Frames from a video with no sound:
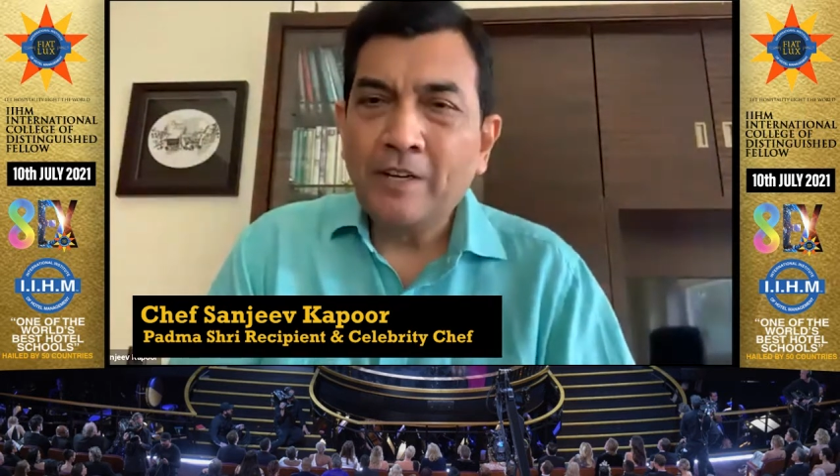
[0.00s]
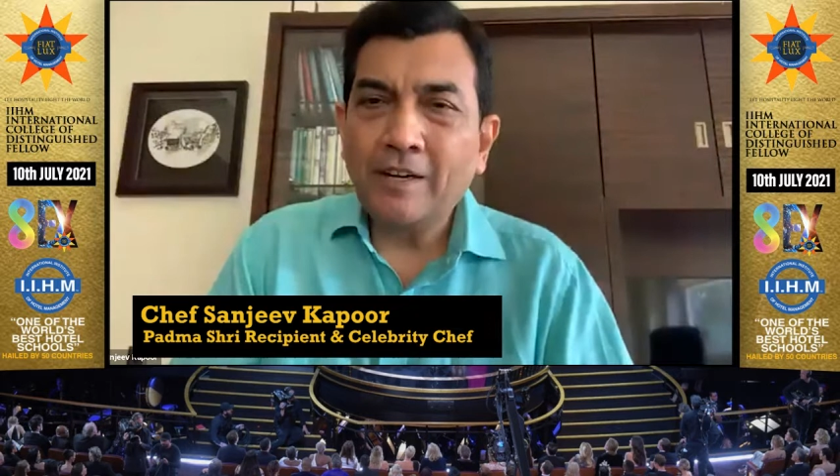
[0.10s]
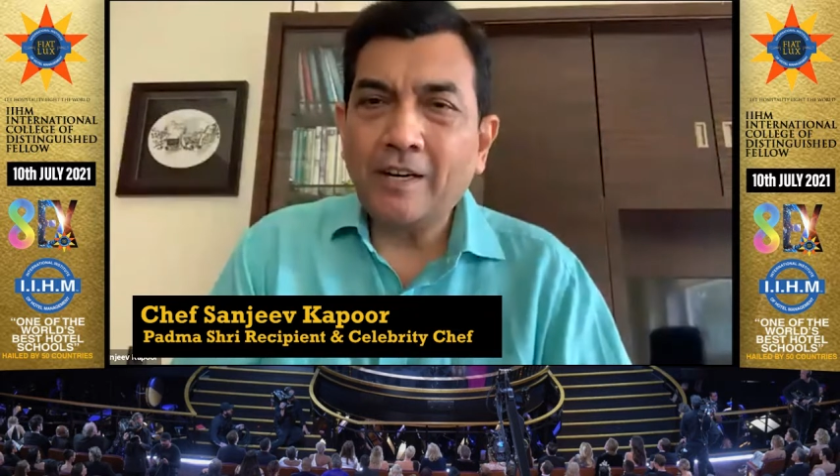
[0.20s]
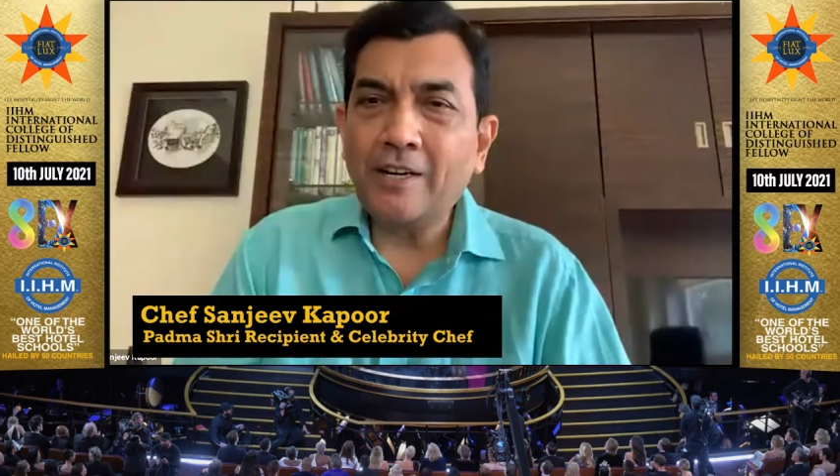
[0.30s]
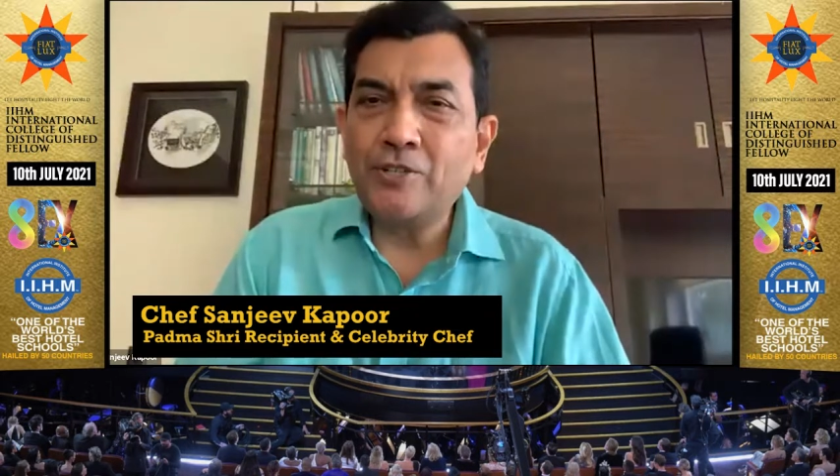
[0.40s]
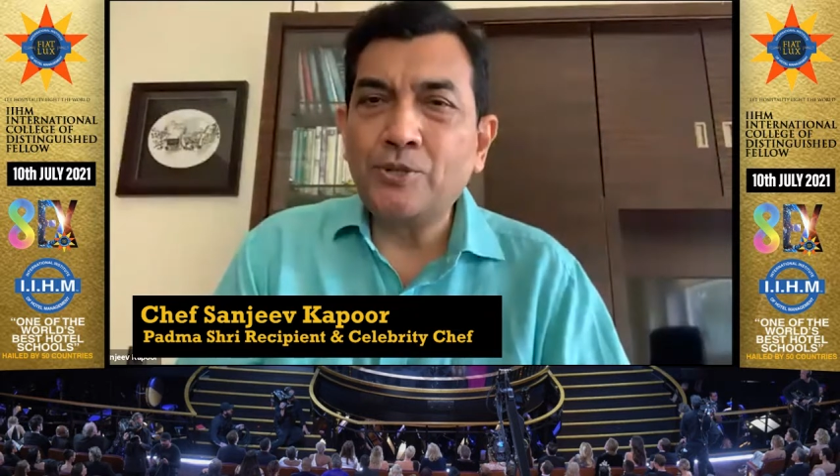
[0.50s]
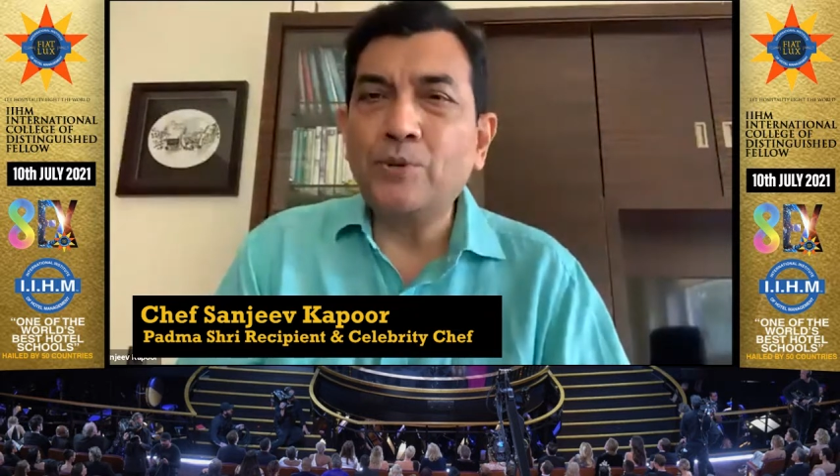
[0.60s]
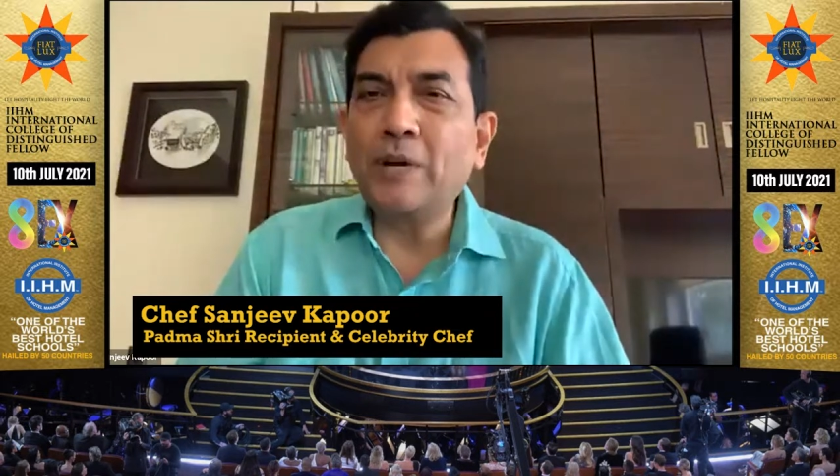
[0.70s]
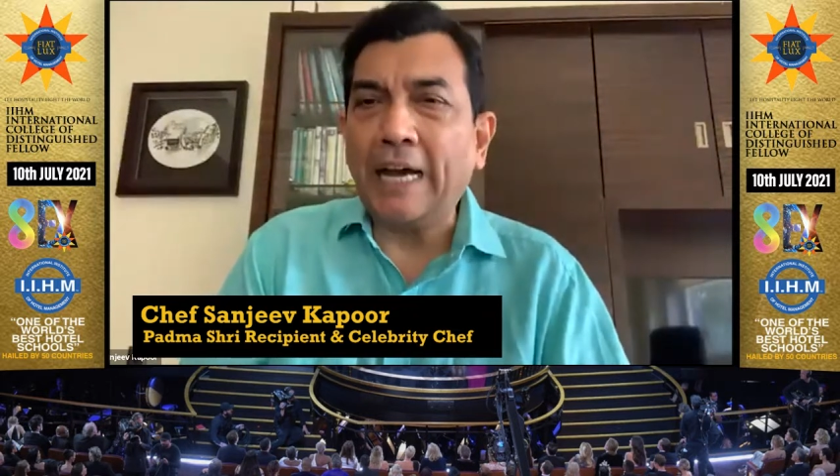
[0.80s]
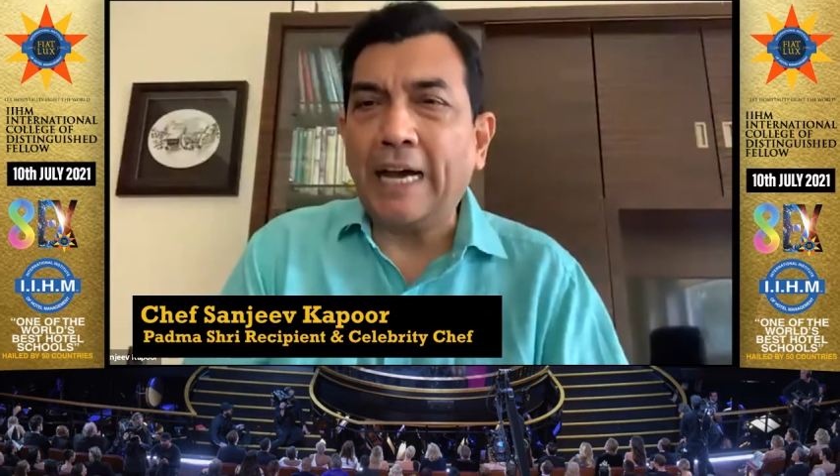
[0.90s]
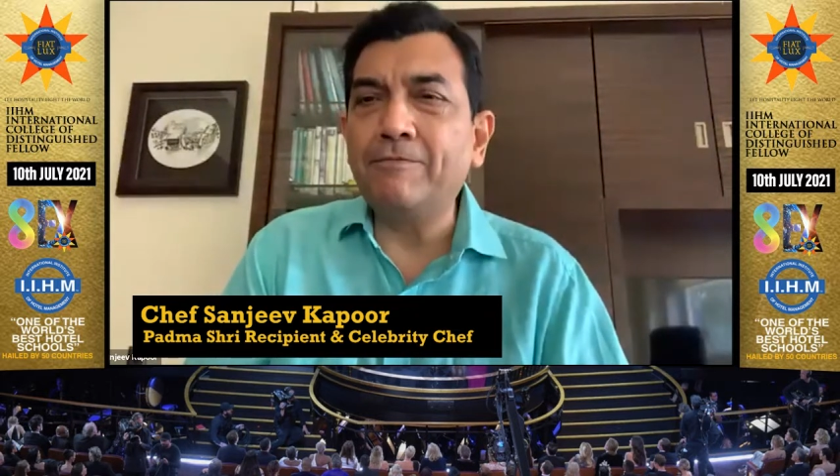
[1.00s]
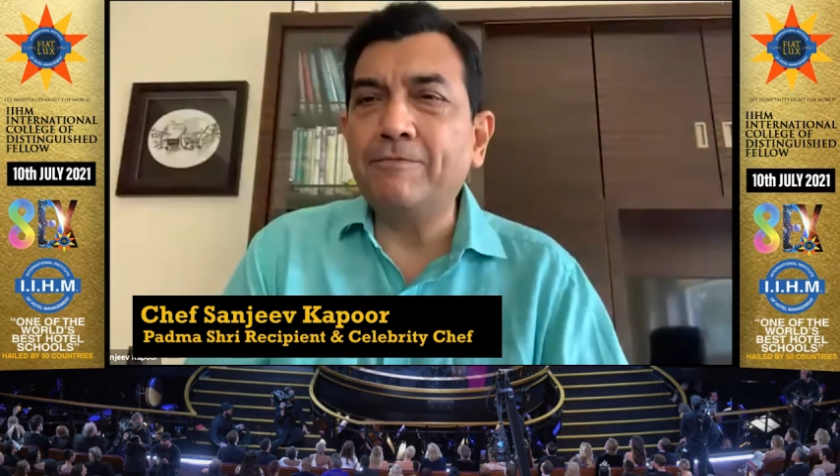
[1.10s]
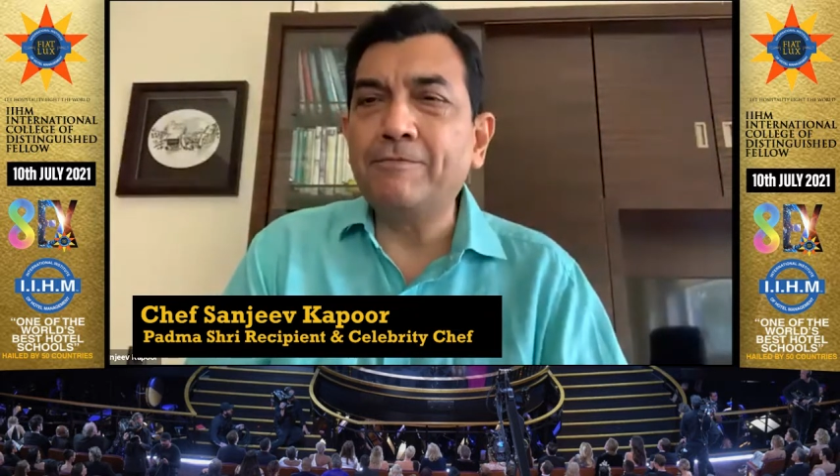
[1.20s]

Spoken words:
to have